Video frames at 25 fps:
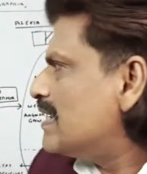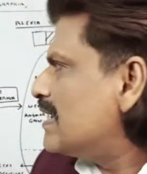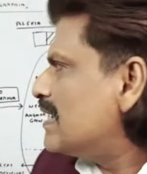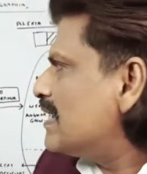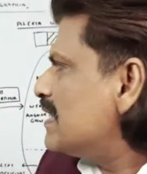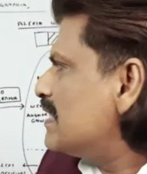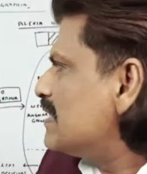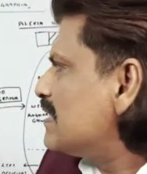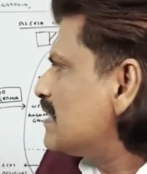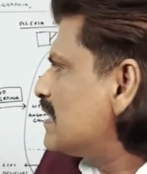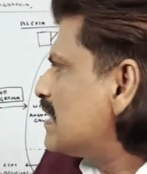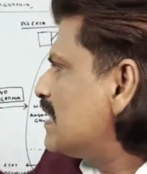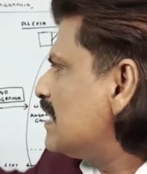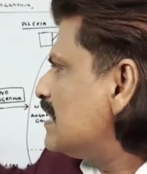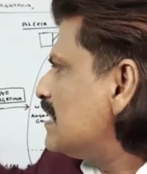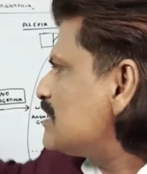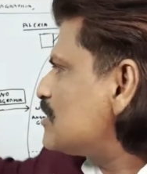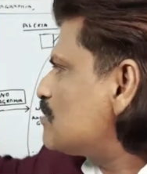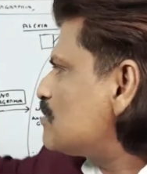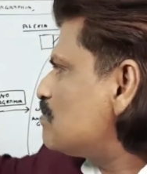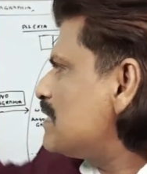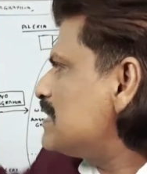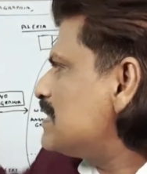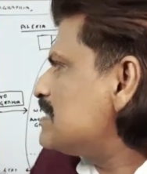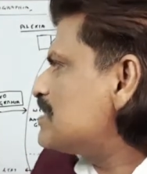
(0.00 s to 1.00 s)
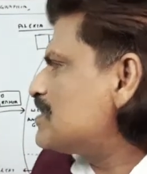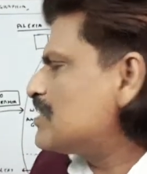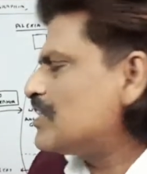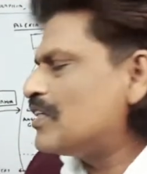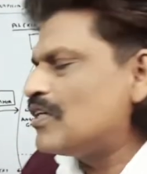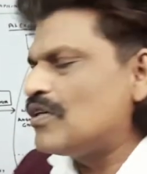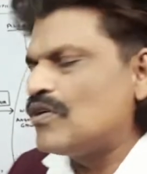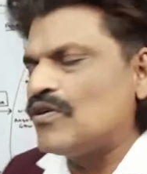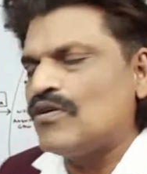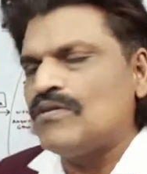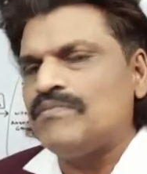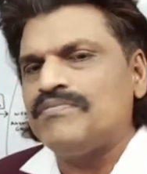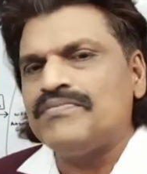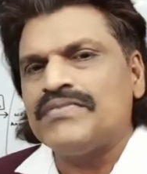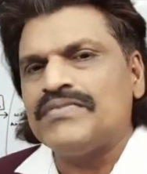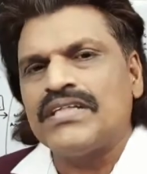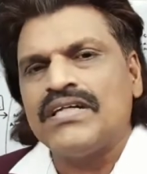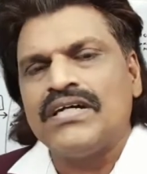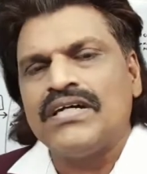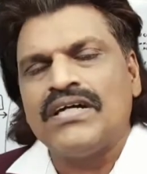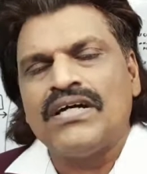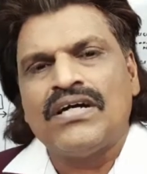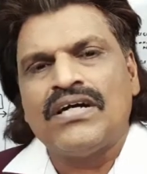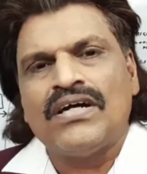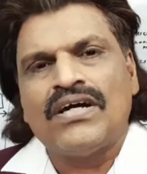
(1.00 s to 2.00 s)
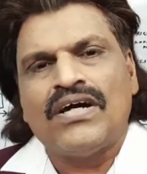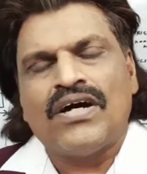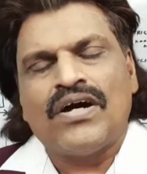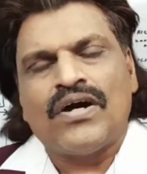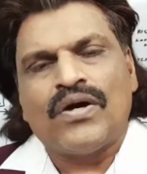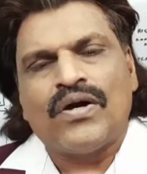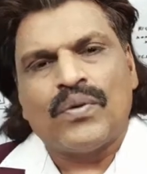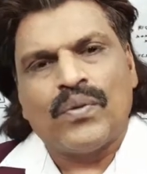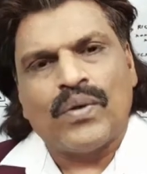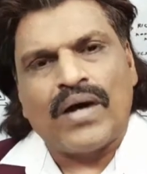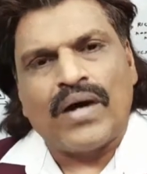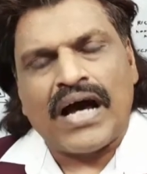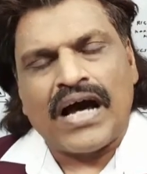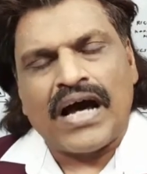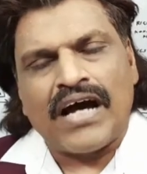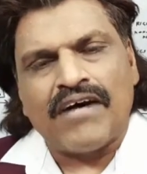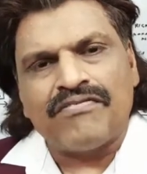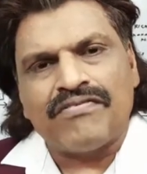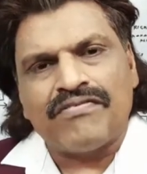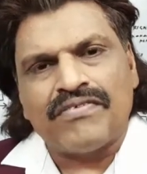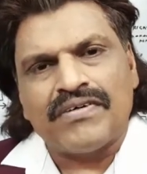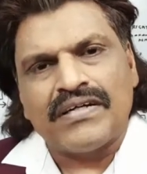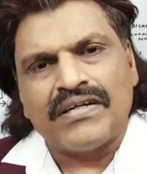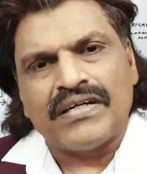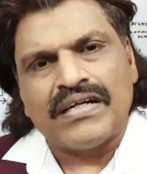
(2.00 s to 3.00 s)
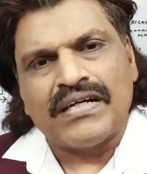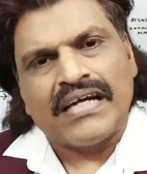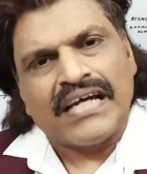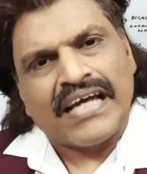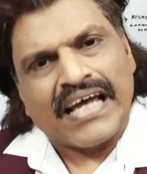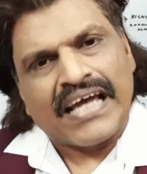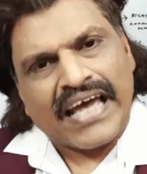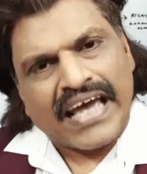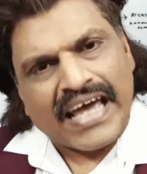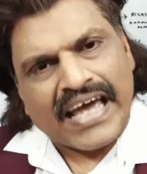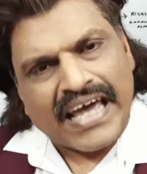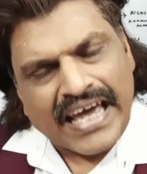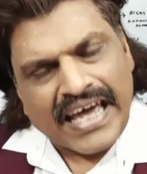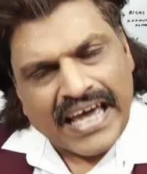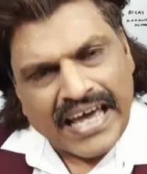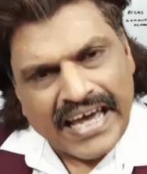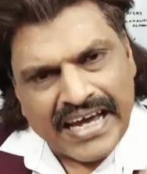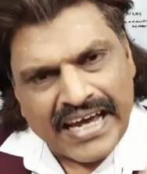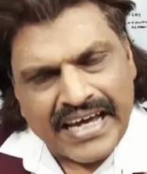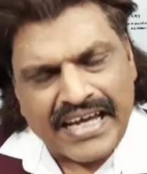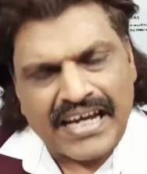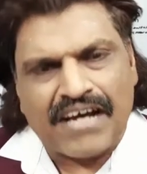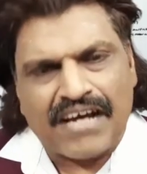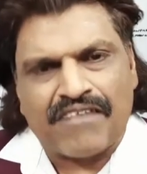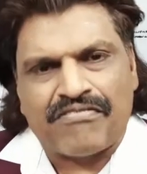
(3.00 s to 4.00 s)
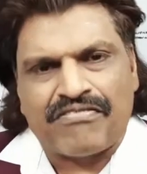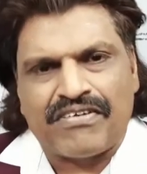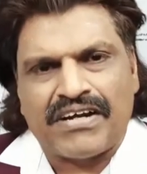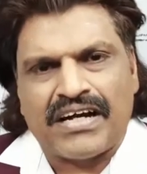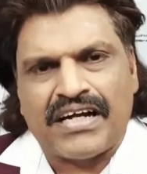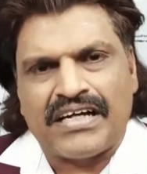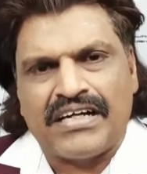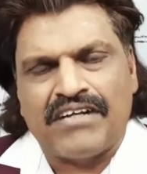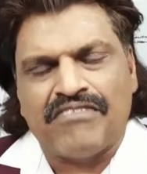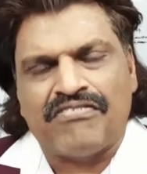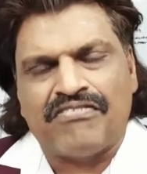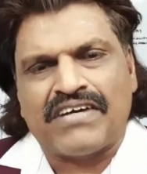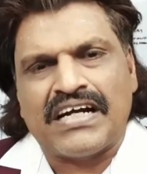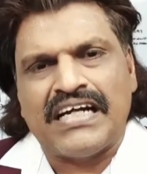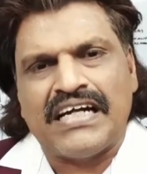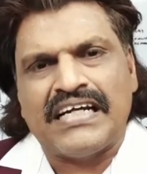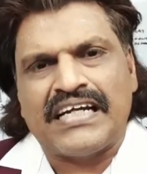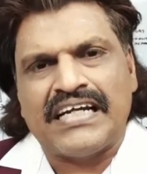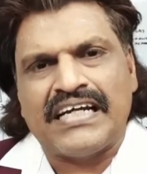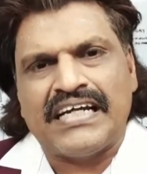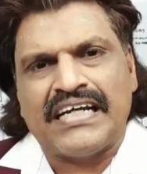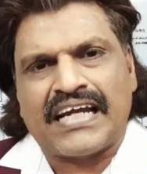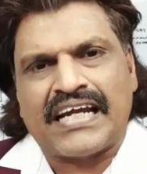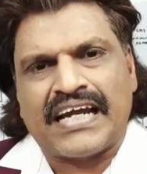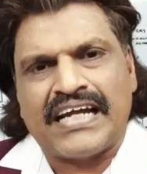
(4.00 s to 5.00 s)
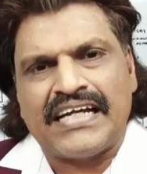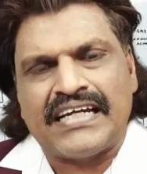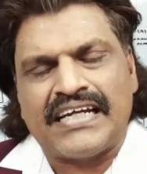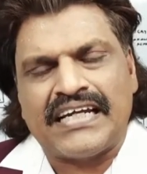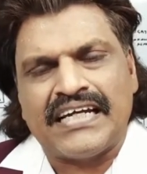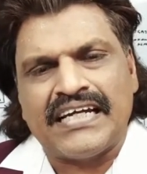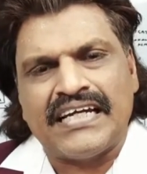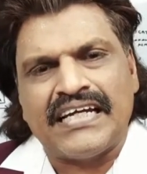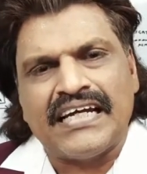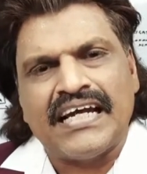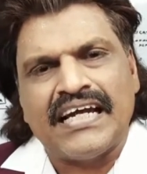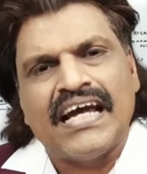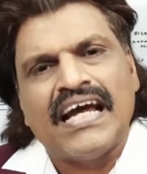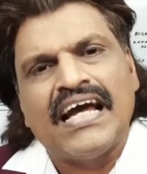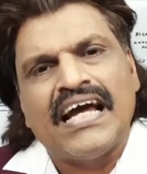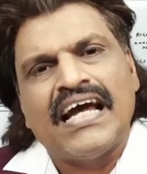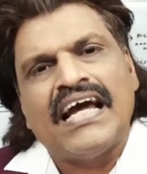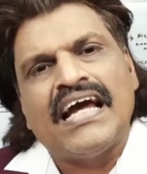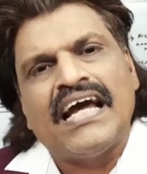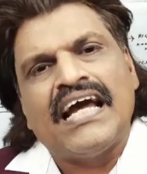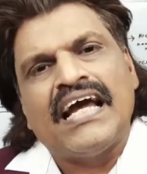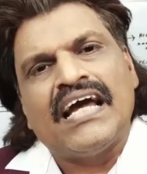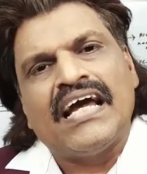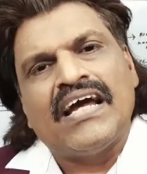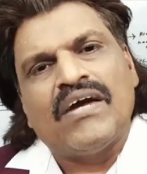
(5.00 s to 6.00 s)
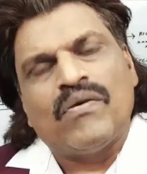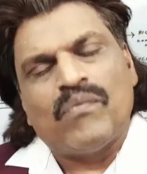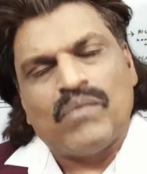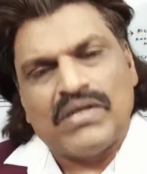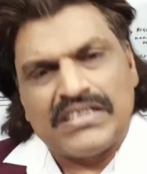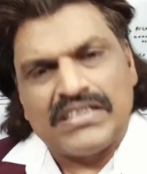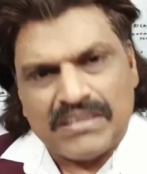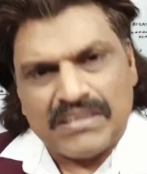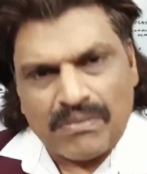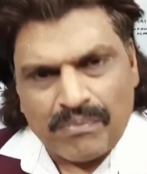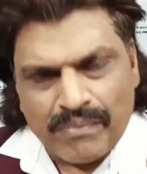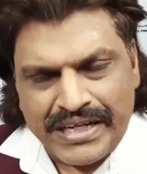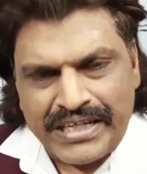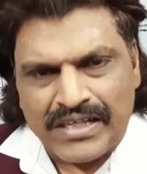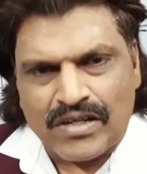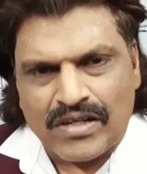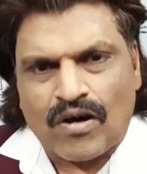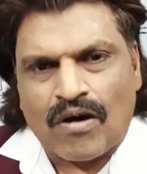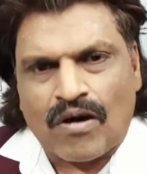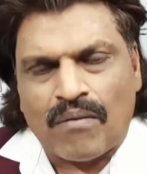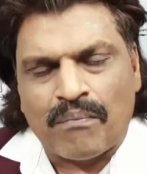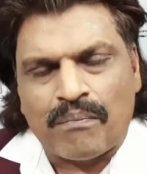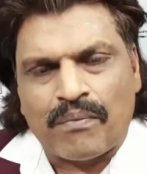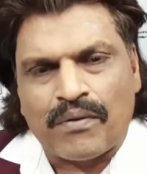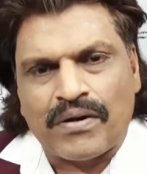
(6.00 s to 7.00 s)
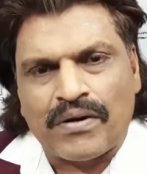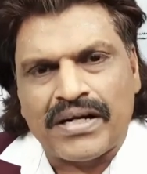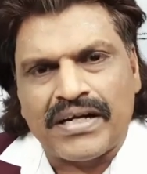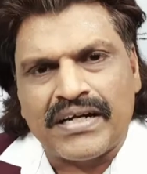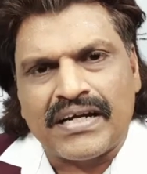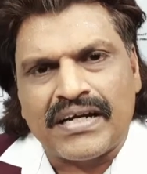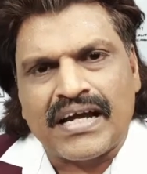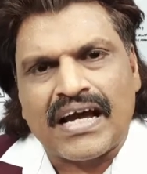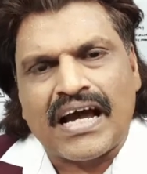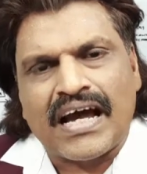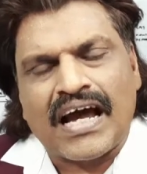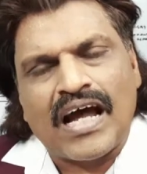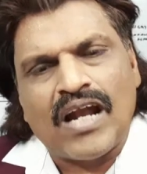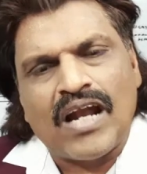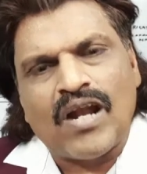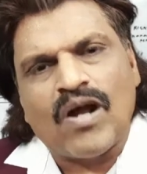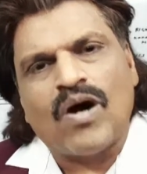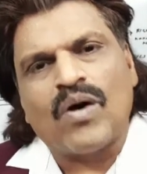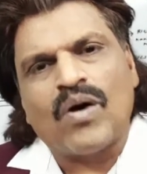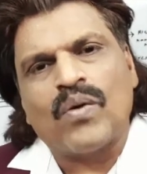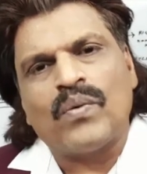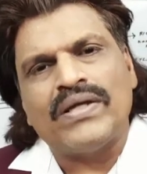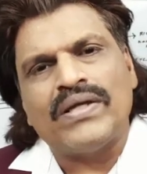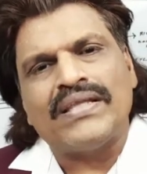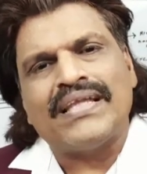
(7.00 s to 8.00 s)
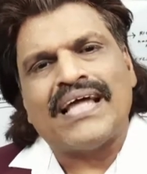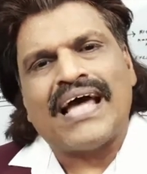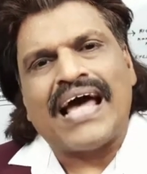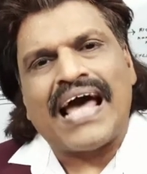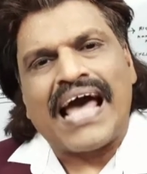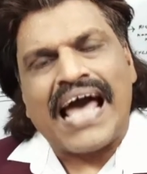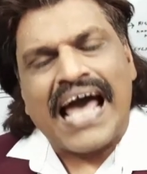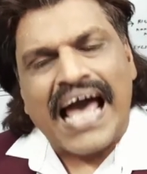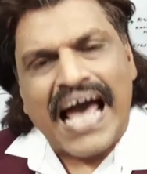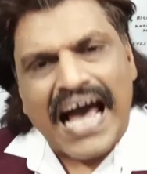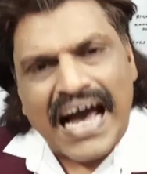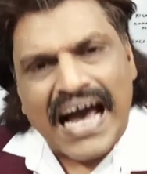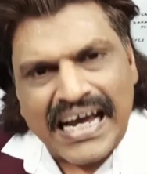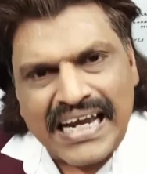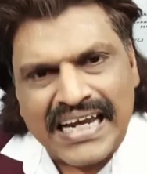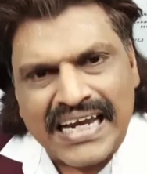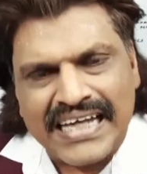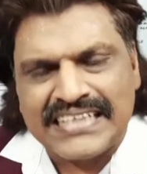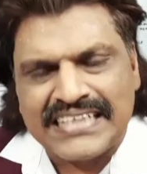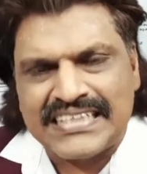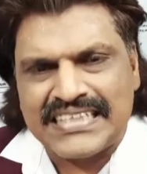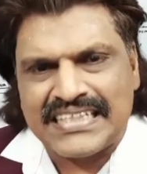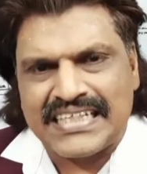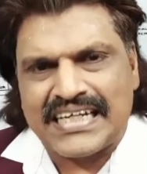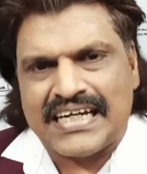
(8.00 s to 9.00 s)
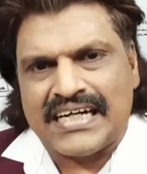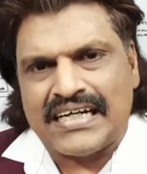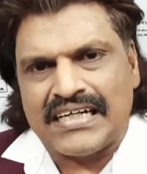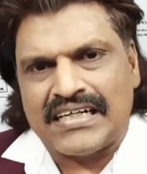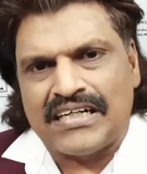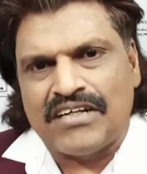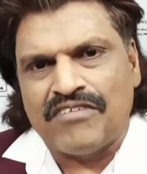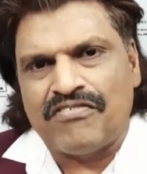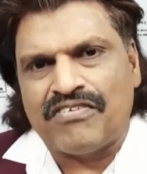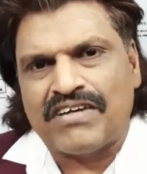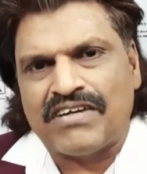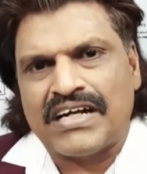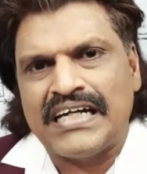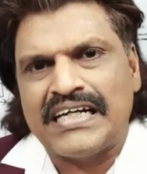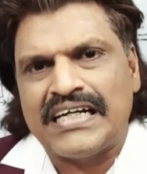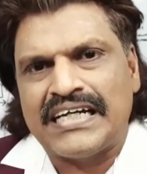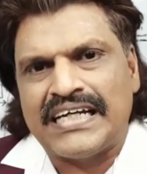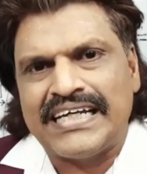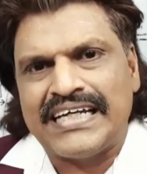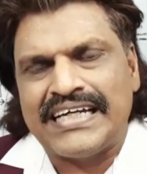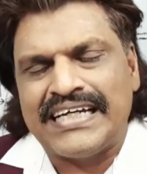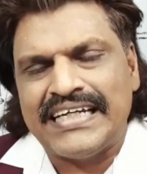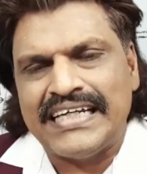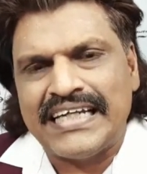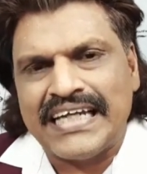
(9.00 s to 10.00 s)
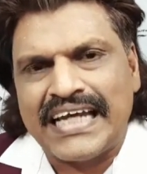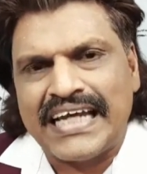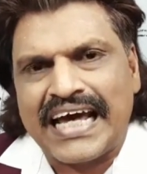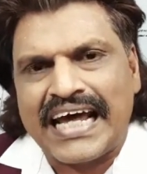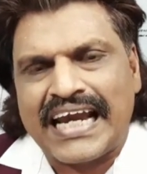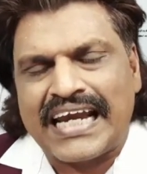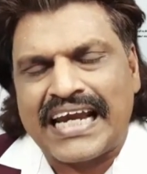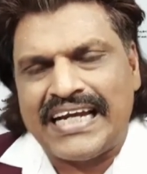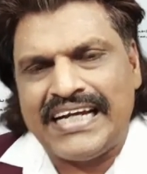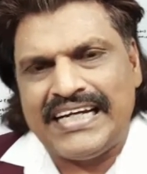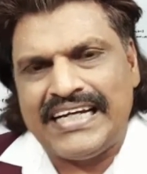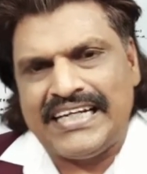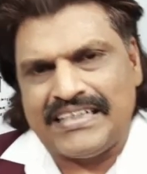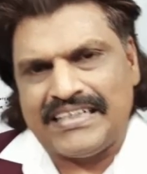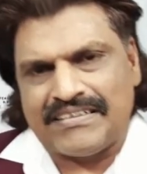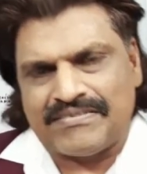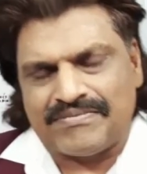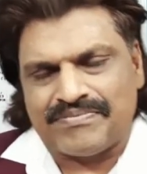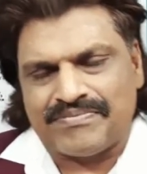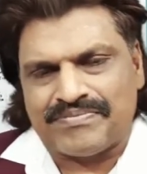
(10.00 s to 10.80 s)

In Gerstmann syndrome, you have agraphia, difficulty in writing, which is the main component, along with Alexia, difficulty in reading.